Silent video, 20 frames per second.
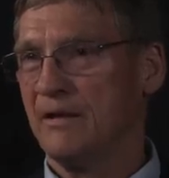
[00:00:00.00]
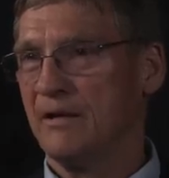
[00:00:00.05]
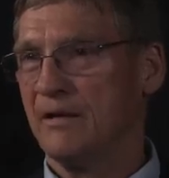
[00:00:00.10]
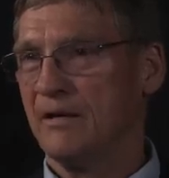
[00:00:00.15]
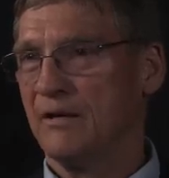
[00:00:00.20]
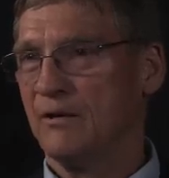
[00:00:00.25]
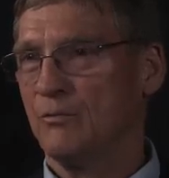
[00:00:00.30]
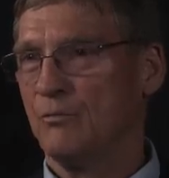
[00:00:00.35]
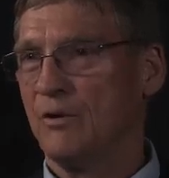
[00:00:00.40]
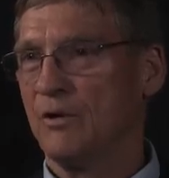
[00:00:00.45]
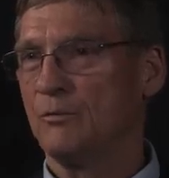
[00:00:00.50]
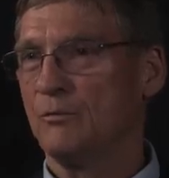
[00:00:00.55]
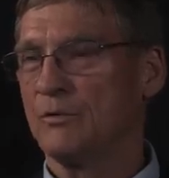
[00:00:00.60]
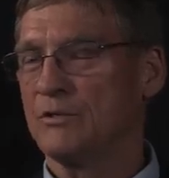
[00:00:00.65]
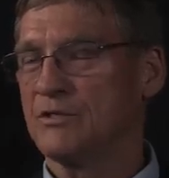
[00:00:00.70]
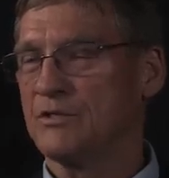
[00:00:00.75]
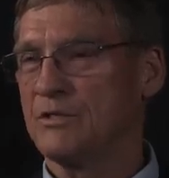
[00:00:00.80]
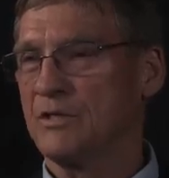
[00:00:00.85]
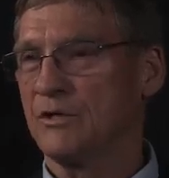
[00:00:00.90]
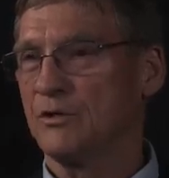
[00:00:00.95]
Uh, one
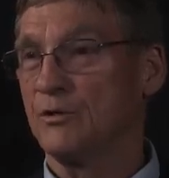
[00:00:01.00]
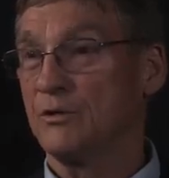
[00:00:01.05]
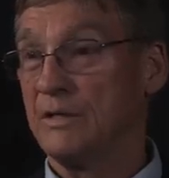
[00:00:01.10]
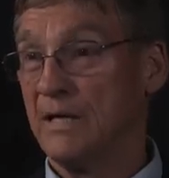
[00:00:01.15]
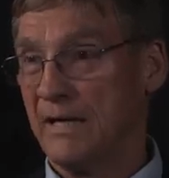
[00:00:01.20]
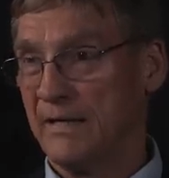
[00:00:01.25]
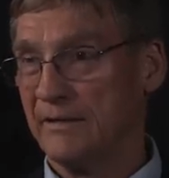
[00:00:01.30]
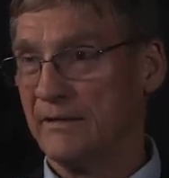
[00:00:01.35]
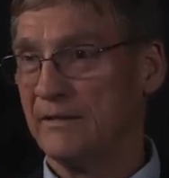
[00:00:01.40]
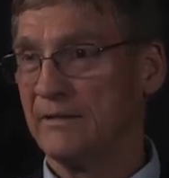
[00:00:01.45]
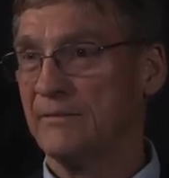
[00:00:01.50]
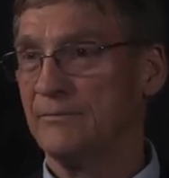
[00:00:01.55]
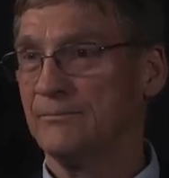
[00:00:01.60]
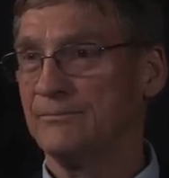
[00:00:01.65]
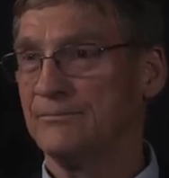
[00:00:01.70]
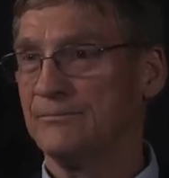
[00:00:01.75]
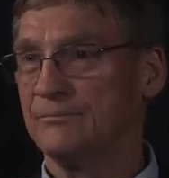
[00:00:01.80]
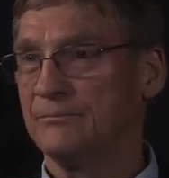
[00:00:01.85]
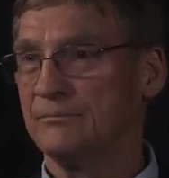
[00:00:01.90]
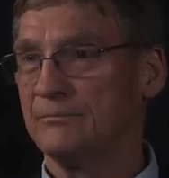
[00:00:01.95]
was uh, "good night,"
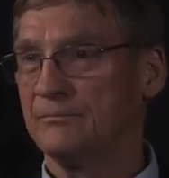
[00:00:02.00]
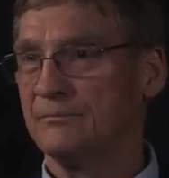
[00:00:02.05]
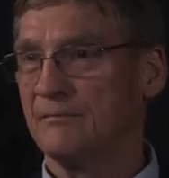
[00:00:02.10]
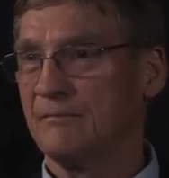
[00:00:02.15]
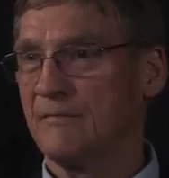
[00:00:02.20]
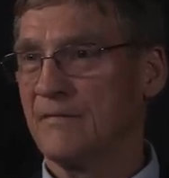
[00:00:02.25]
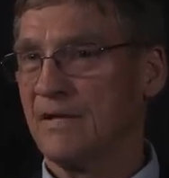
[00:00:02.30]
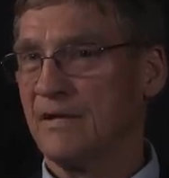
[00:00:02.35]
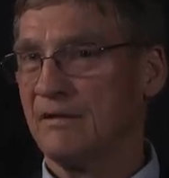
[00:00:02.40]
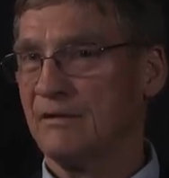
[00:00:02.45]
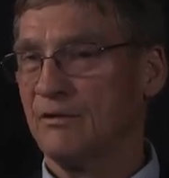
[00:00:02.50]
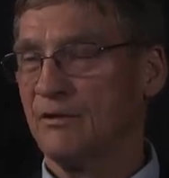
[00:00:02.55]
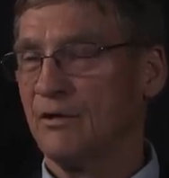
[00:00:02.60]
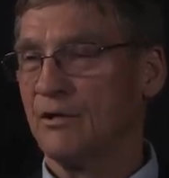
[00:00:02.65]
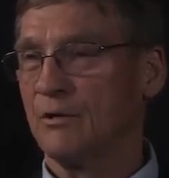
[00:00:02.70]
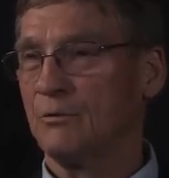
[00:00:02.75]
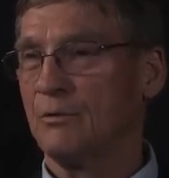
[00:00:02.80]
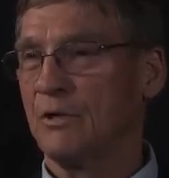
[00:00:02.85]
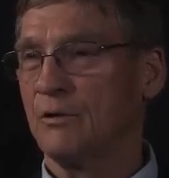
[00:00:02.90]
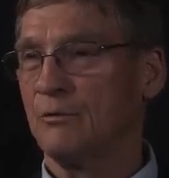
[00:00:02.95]
the
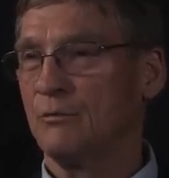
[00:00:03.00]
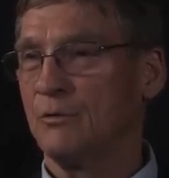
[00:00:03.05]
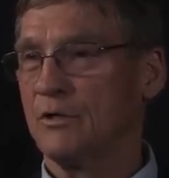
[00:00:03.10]
other one